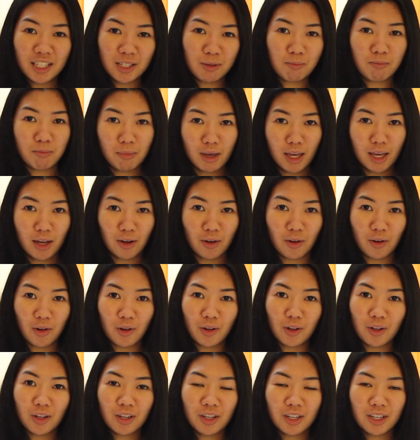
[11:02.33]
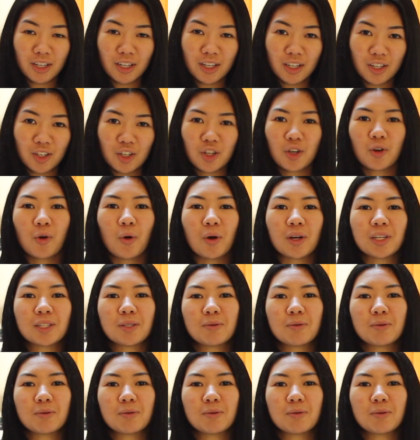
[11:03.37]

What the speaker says: this meal, you're going